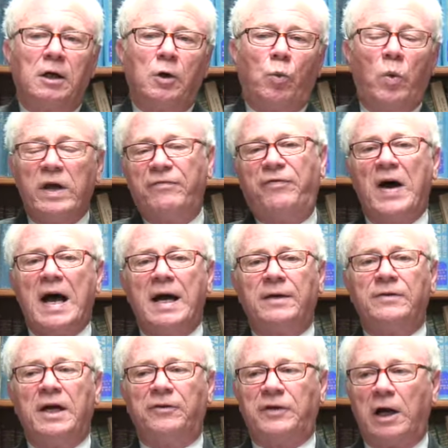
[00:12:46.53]
we
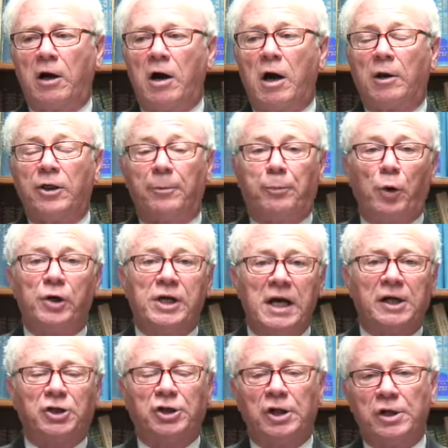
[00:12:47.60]
find that there are the
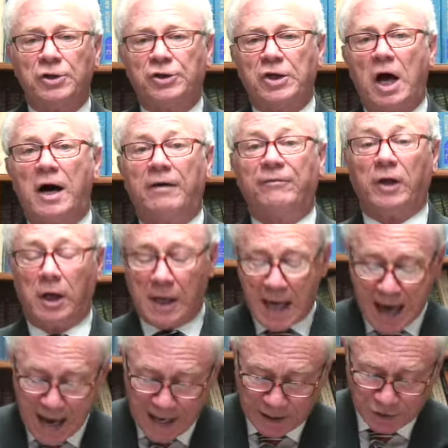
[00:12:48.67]
predictions of the
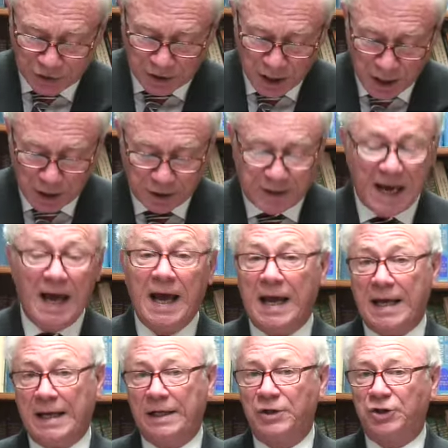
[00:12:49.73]
last
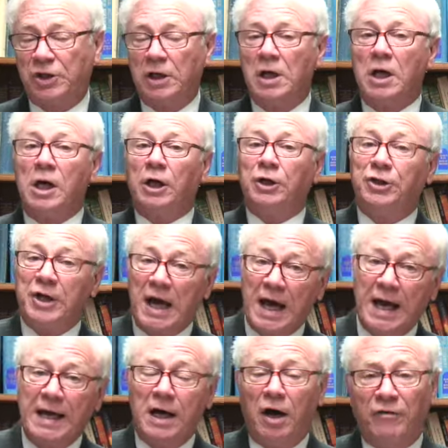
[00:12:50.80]
days,
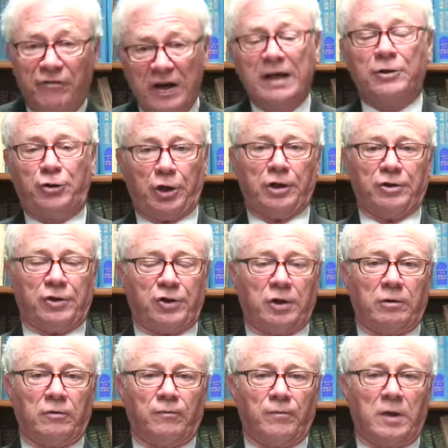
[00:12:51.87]
day of vengeance.
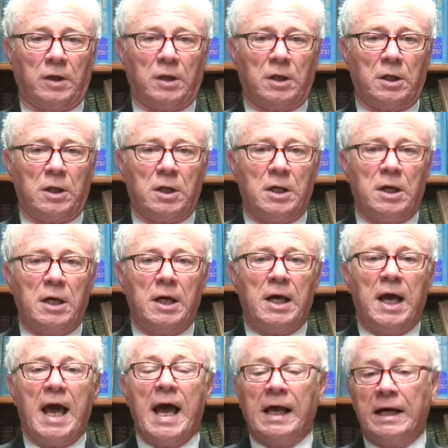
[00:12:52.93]

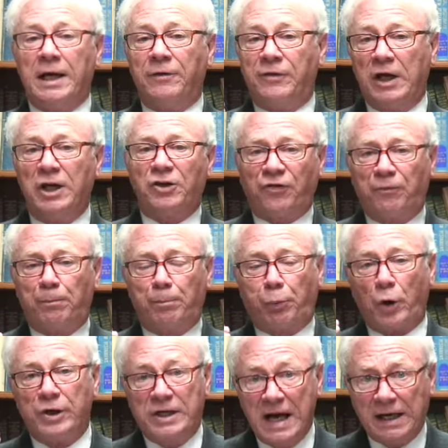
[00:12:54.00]
And in these
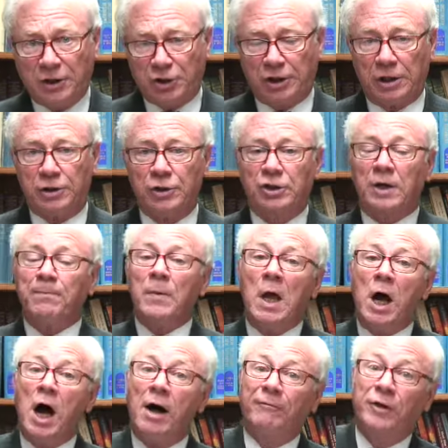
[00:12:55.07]
predictions
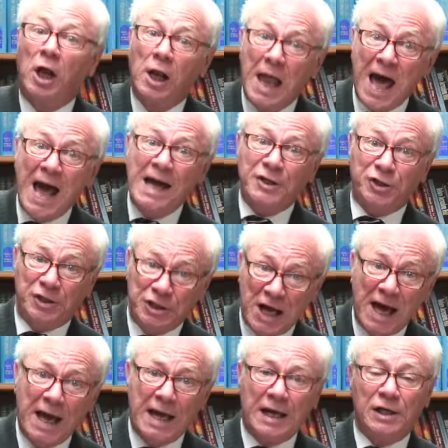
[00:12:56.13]
of the last
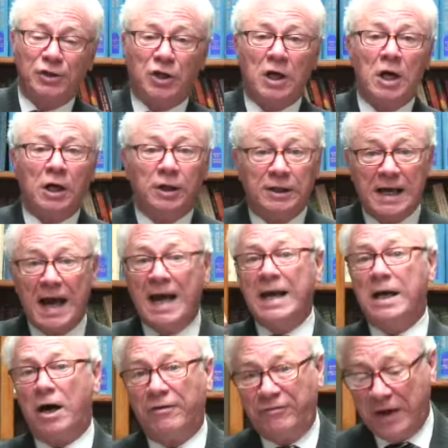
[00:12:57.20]
days,
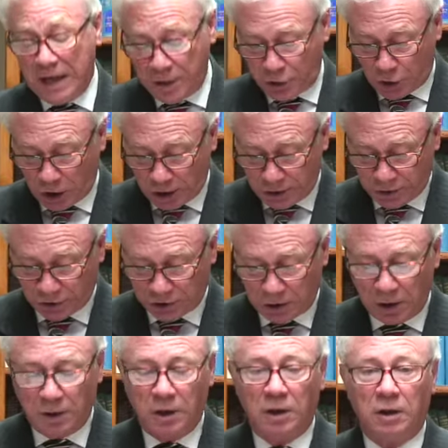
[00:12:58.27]
day of vengeance,
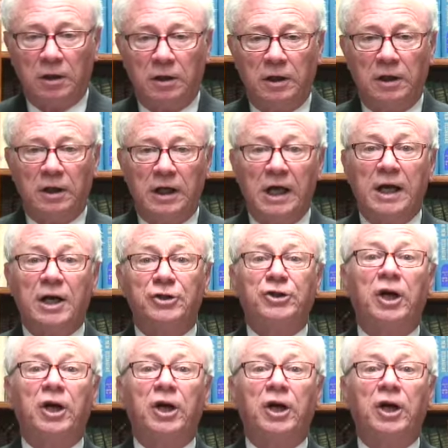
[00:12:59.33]
it is